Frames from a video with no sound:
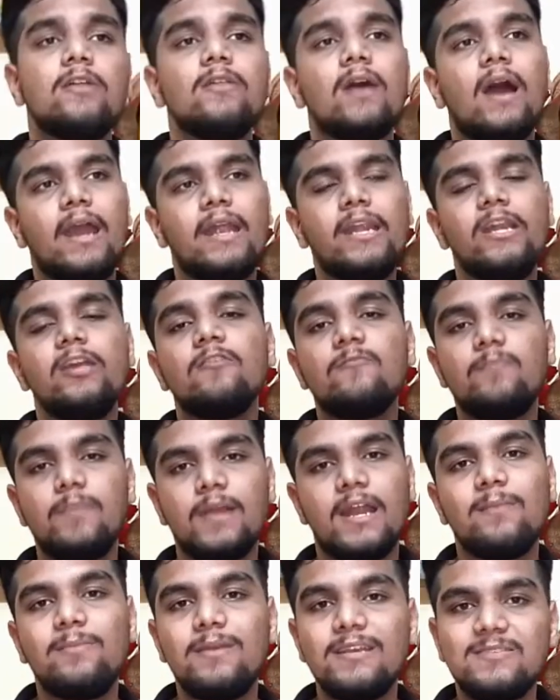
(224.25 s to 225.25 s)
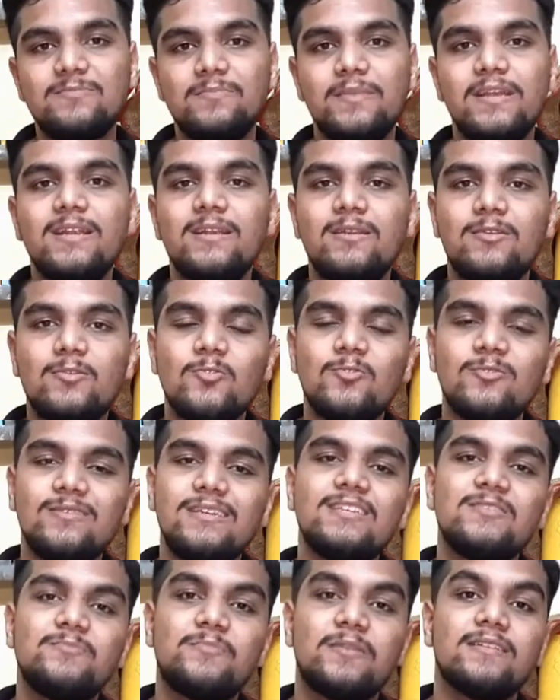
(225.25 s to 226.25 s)
Now the idea of plant-based meat to
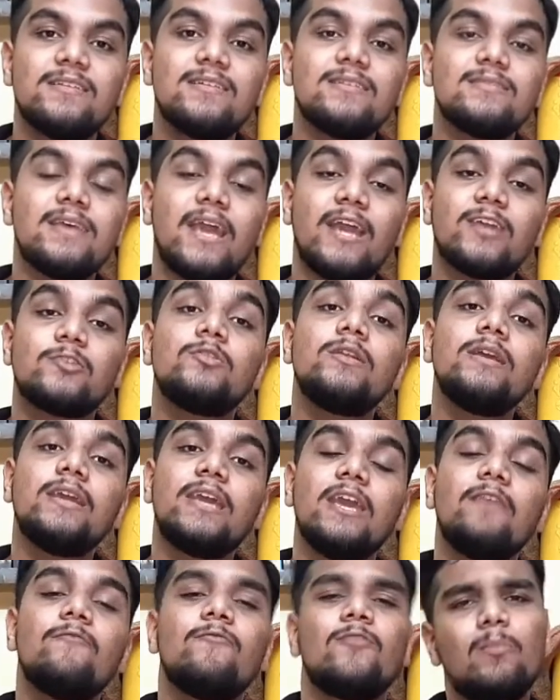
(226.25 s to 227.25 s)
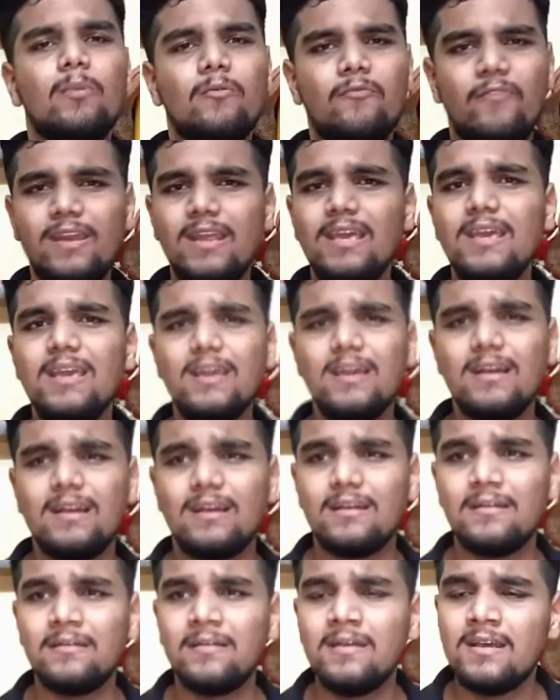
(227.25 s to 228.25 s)
these brothers actually came from a very
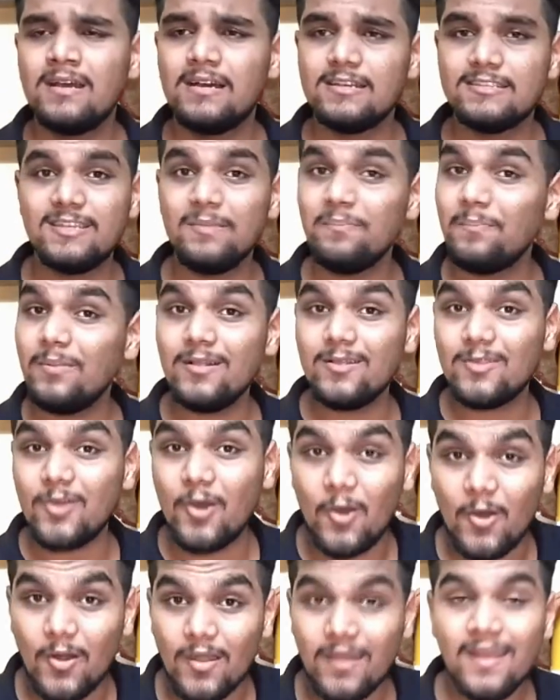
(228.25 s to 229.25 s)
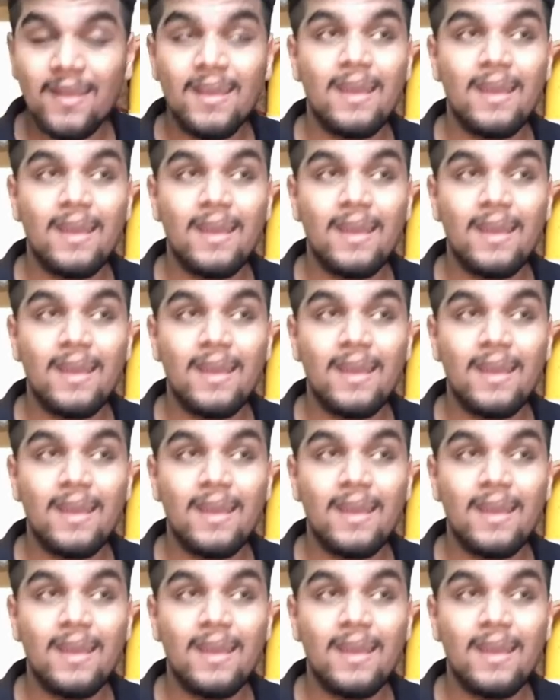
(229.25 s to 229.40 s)
simple thought